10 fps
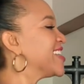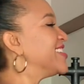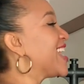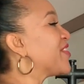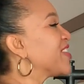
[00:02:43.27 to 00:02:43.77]

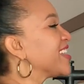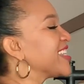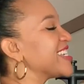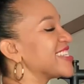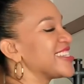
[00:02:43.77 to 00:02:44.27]

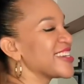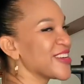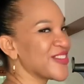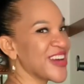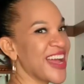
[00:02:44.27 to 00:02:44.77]
Definitely stick
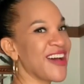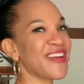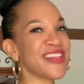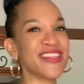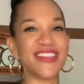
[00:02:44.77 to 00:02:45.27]

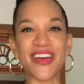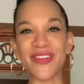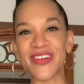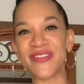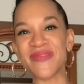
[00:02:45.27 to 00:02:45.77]
around. You don't
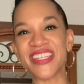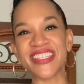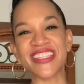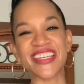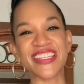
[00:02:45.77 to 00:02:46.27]
want to miss
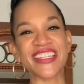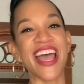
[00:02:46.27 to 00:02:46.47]
this.